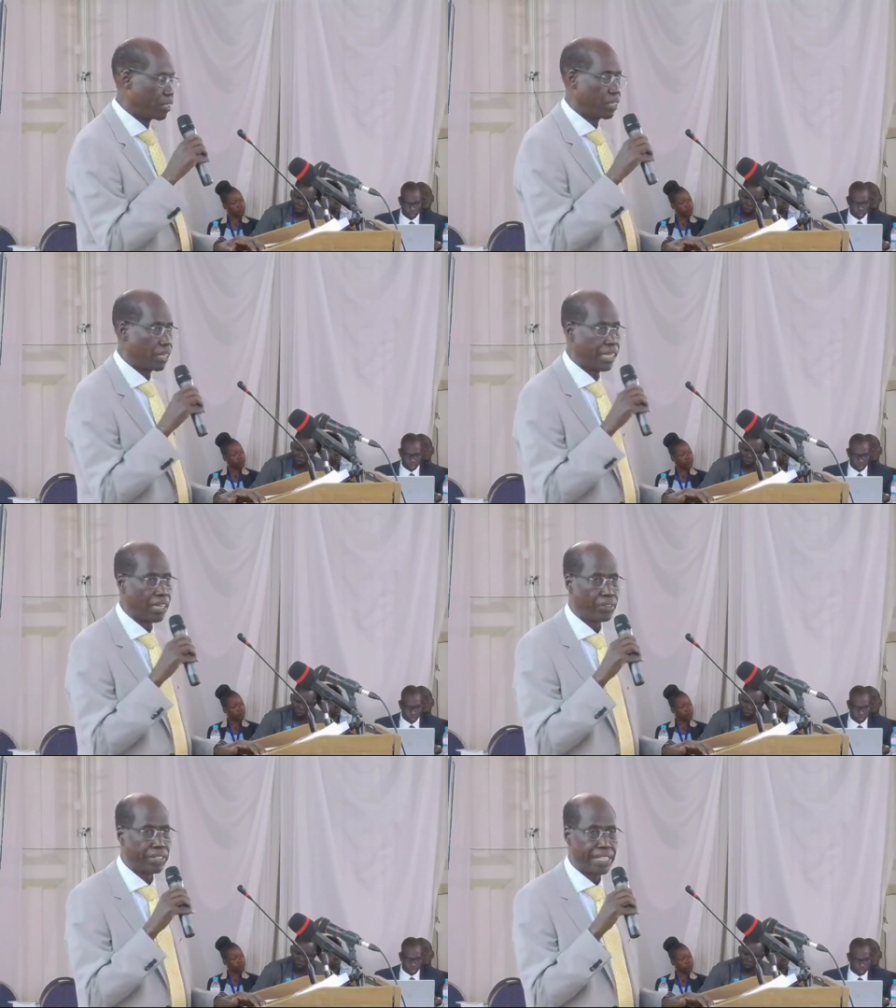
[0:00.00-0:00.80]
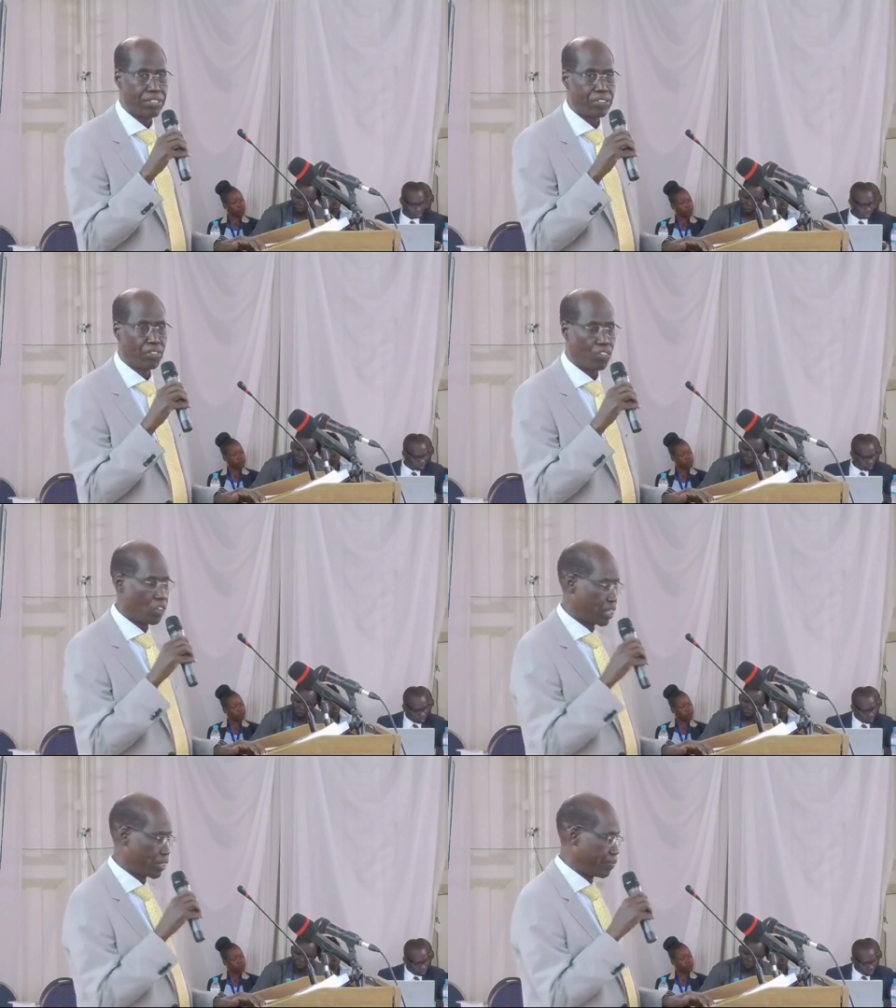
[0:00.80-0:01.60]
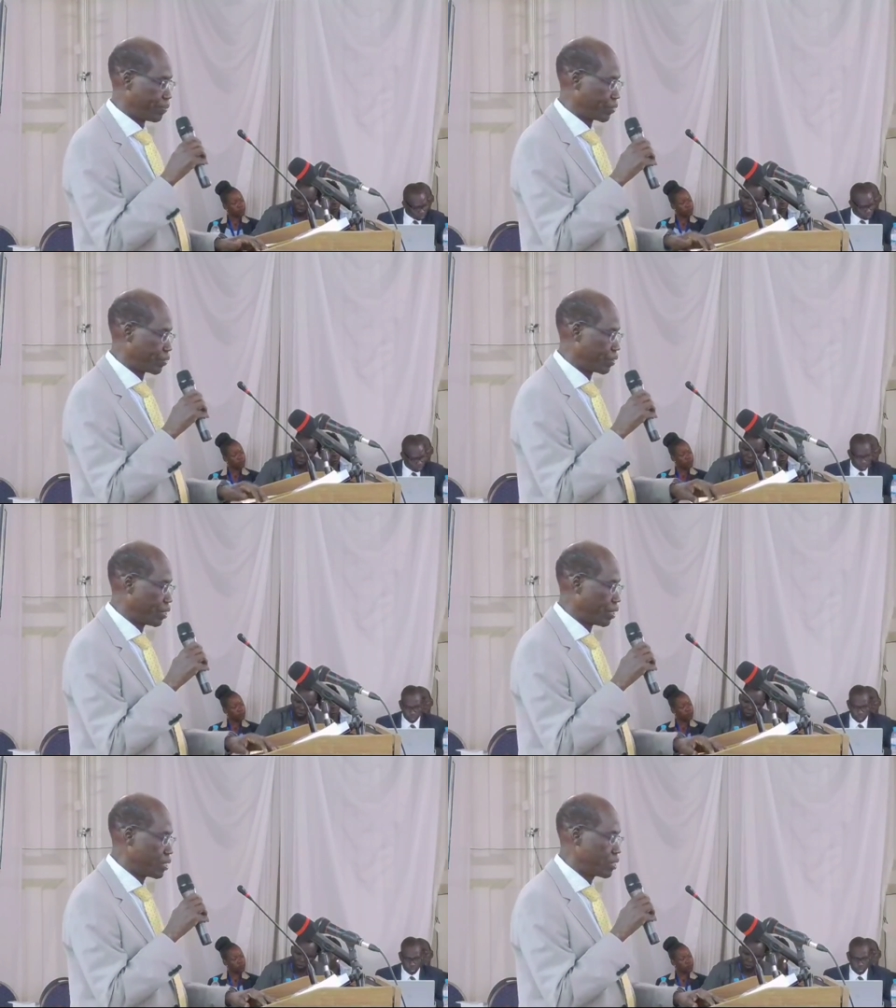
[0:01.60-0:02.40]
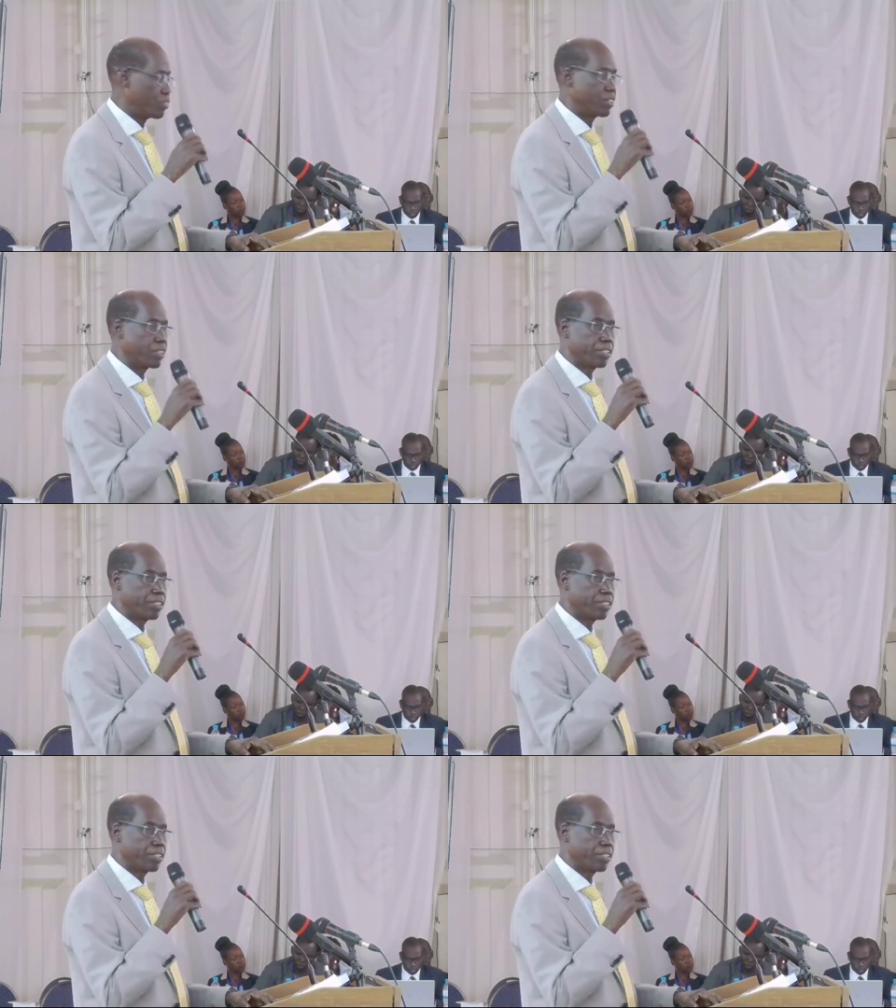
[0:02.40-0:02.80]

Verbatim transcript: and our guest of honor, distinguished